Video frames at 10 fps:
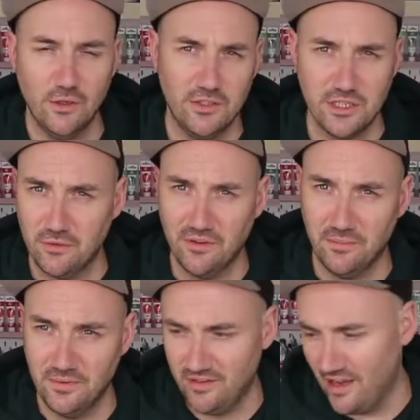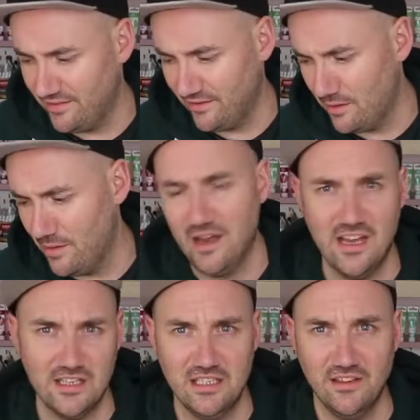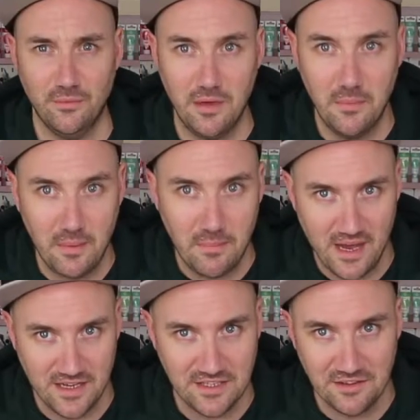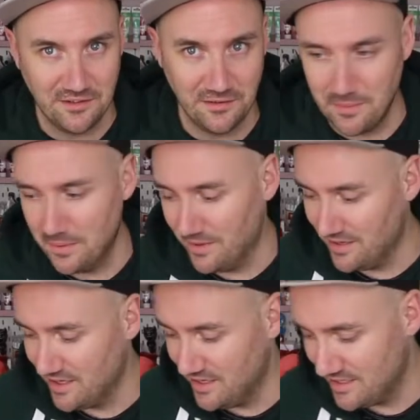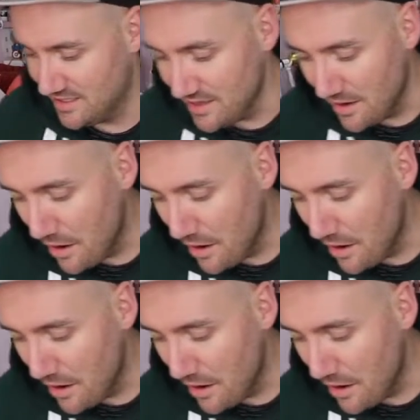got to Christmas yet, so I actually just went a bit mad in the supermarket.